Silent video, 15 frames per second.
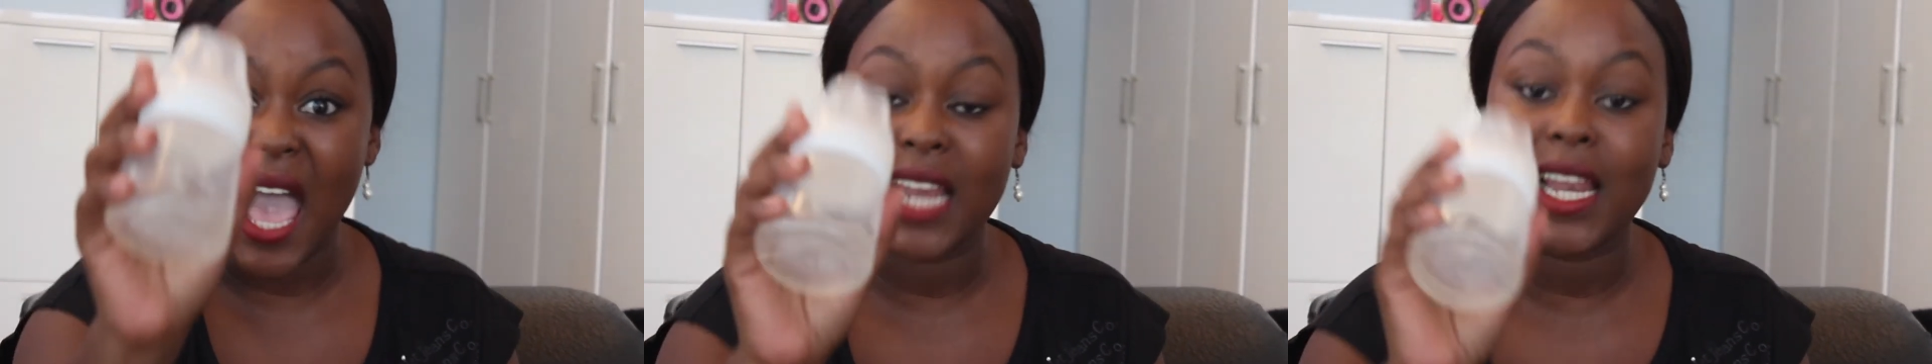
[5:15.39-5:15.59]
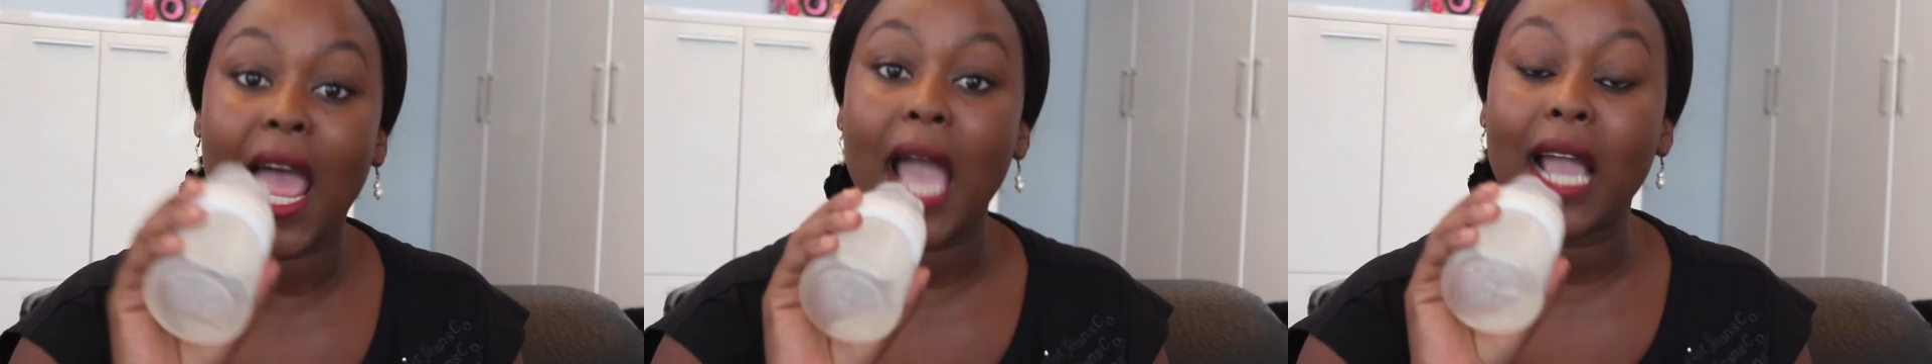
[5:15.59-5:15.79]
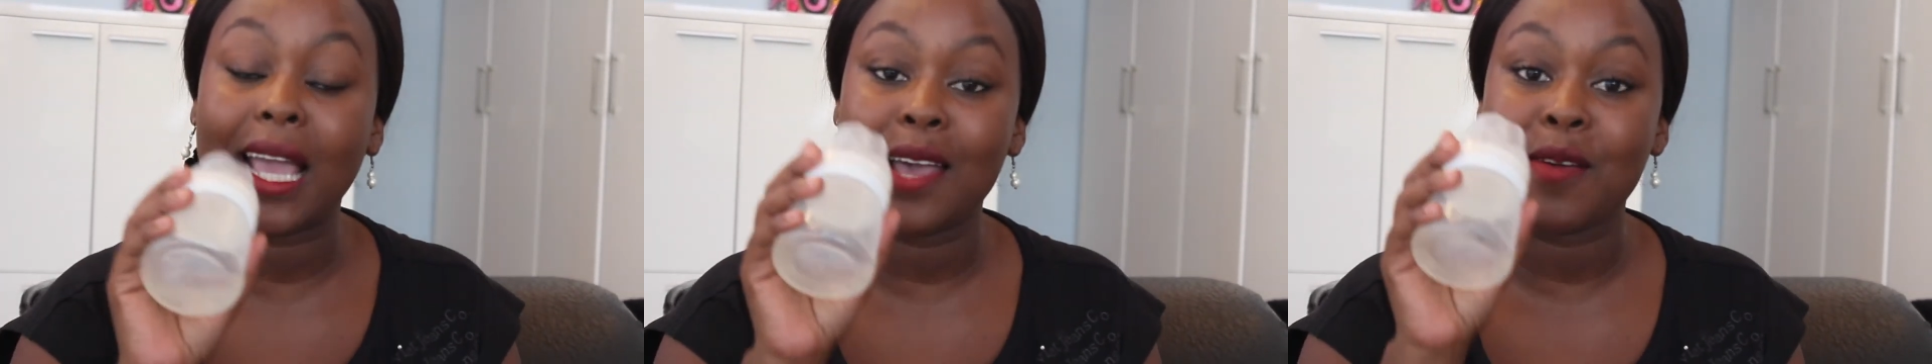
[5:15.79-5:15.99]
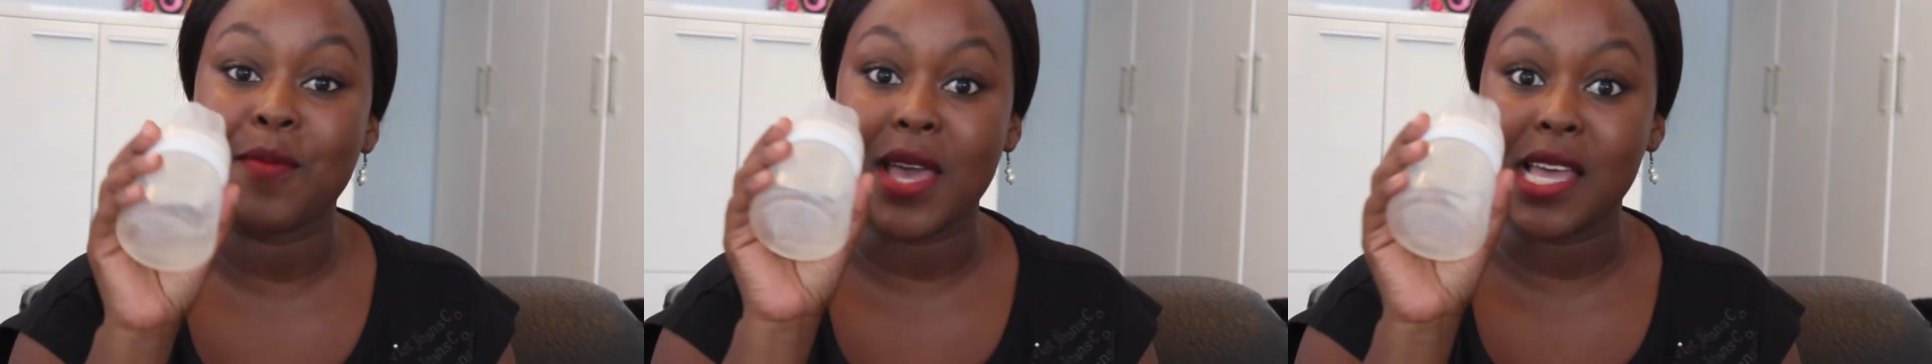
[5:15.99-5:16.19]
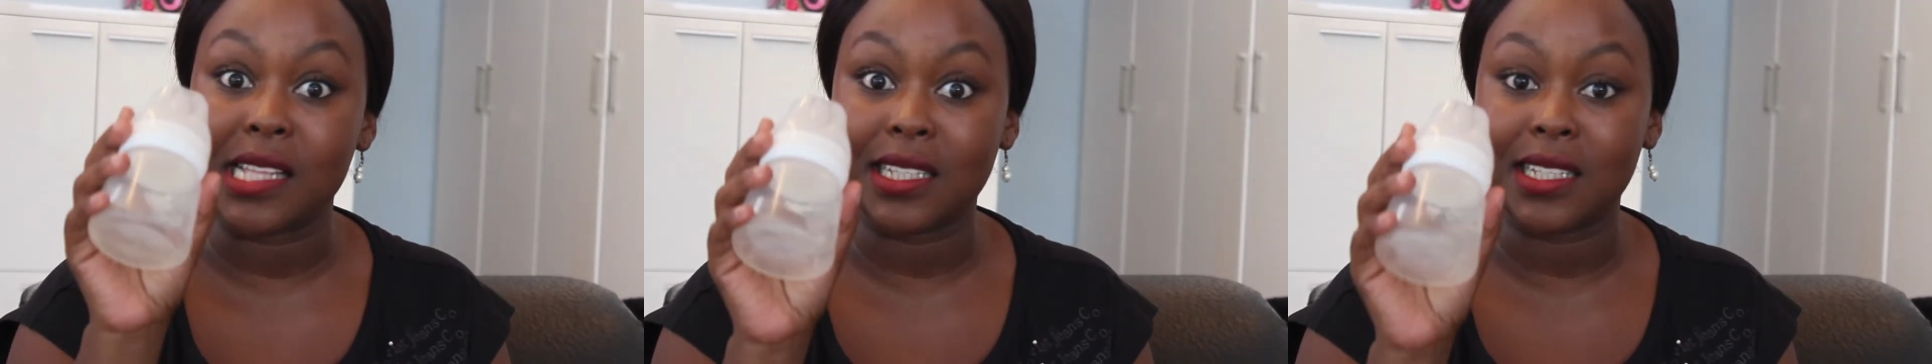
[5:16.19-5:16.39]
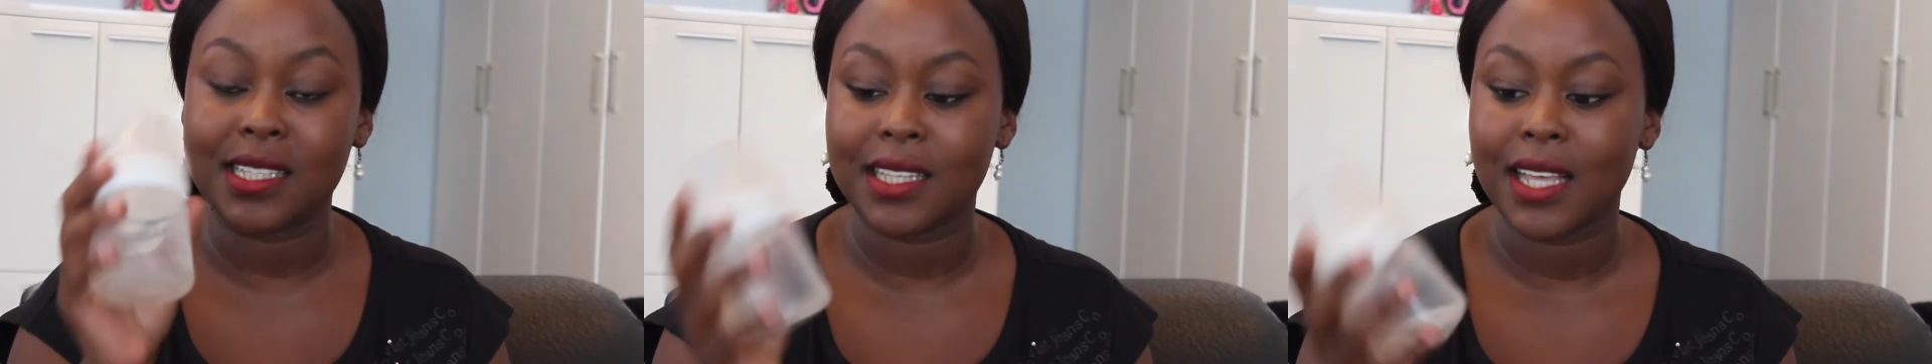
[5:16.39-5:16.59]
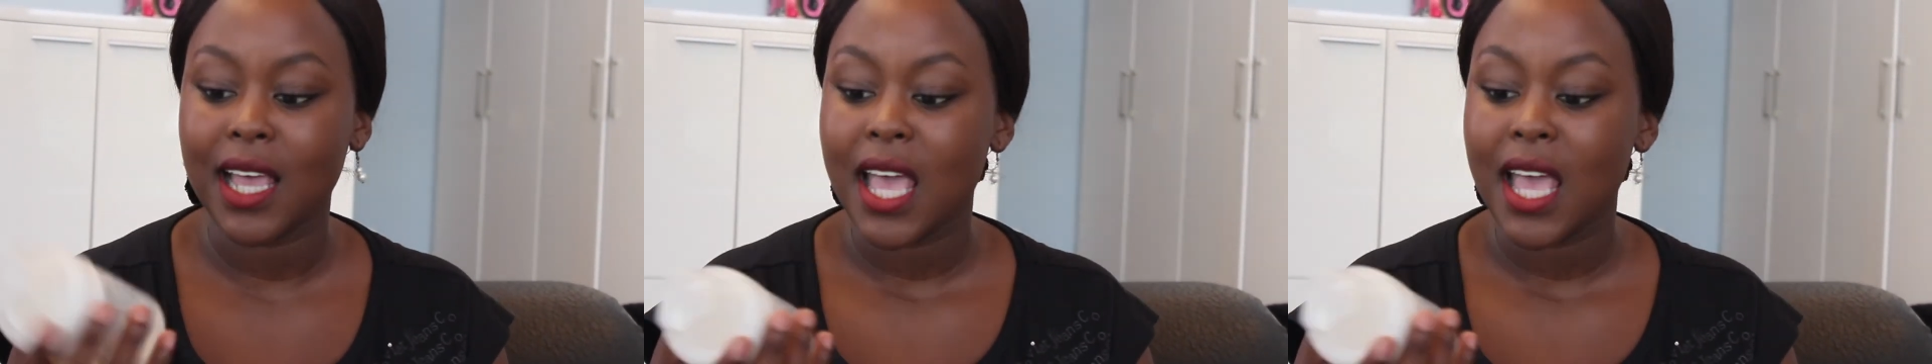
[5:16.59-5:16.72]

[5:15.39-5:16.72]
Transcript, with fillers: at Ackerman's